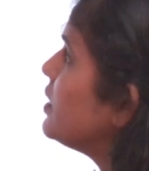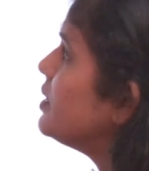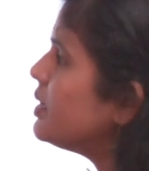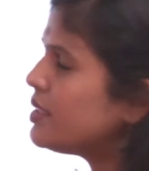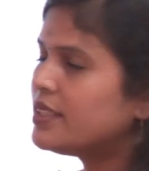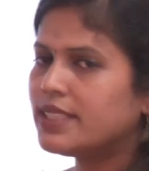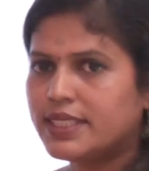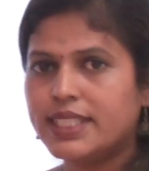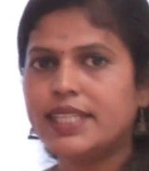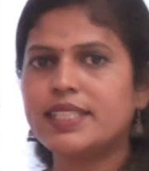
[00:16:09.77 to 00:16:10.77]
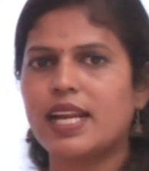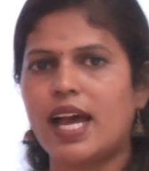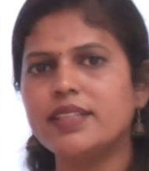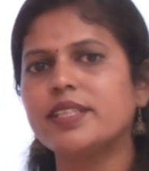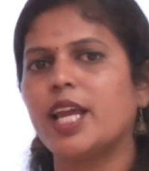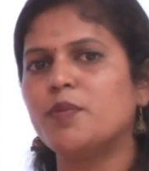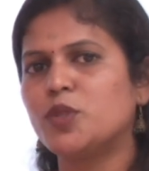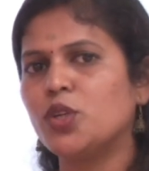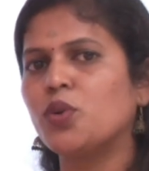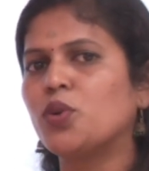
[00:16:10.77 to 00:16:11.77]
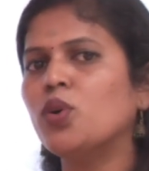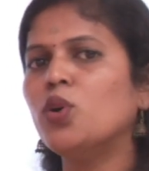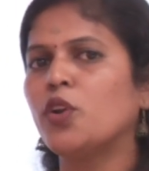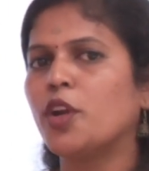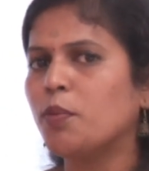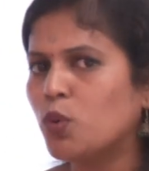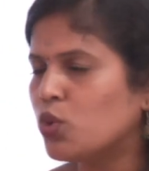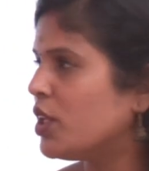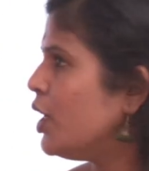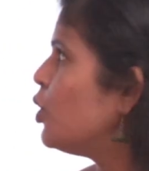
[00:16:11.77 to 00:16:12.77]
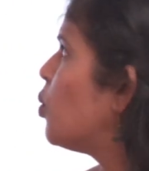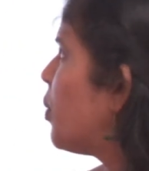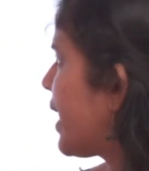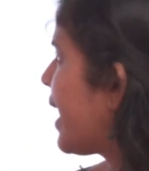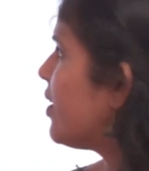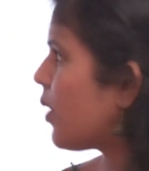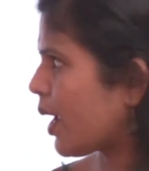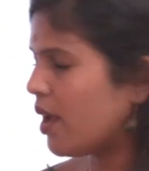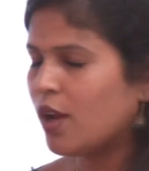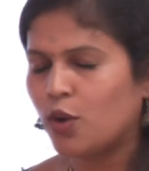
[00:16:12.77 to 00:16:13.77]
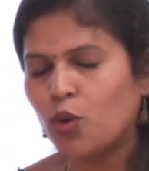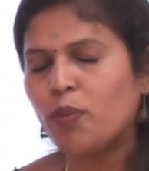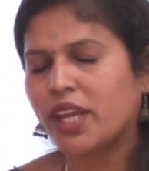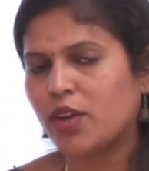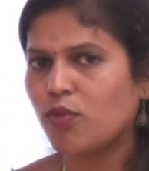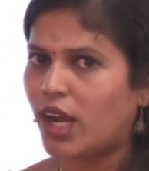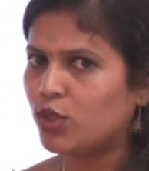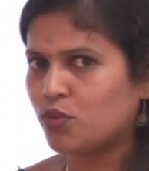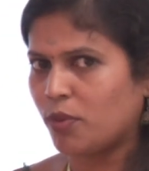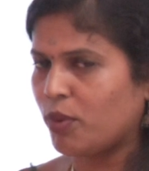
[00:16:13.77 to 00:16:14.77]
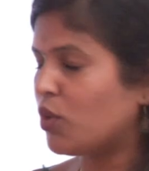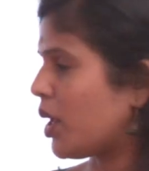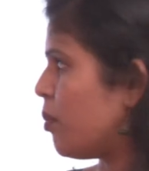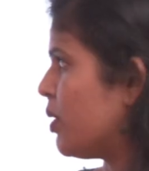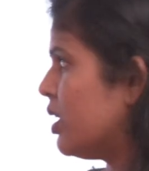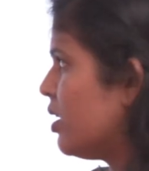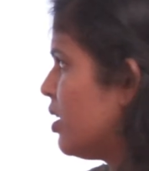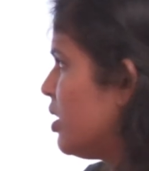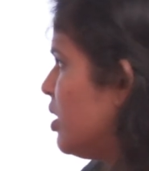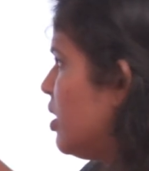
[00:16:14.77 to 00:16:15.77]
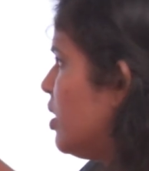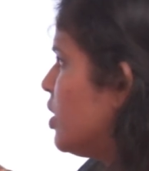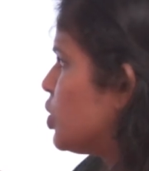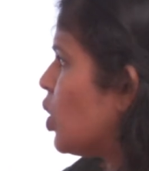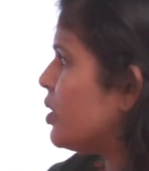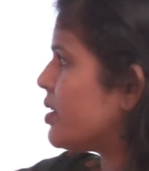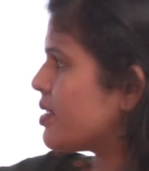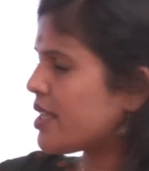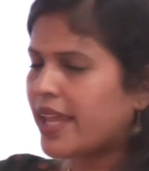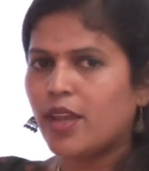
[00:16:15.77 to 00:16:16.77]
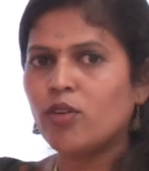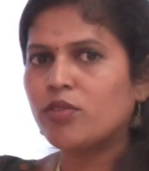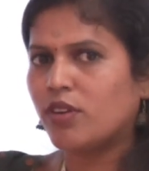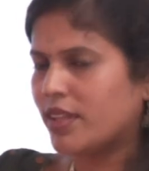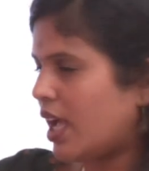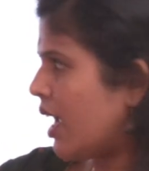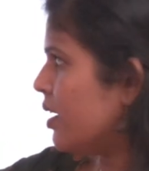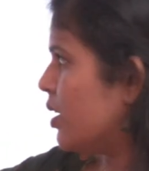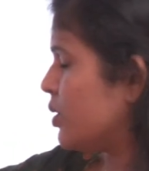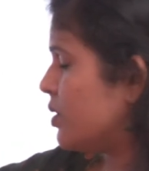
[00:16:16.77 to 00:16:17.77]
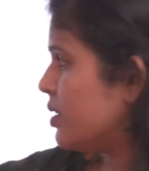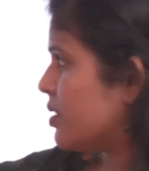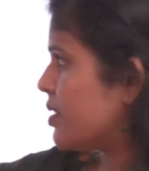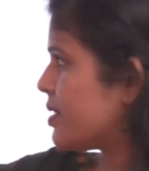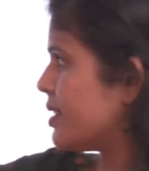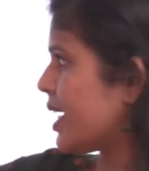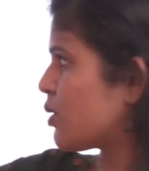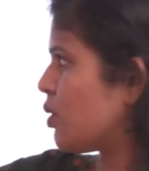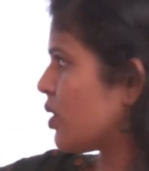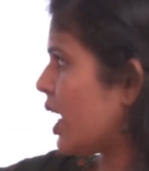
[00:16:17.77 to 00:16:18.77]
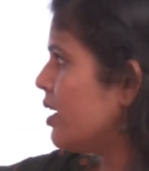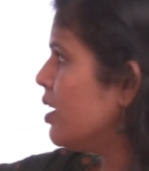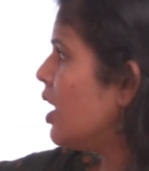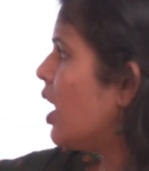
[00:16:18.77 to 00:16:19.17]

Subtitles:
This distinct class helps you to remove the duplicate values from your table. So this is a keyword for that. This is the syntax for that.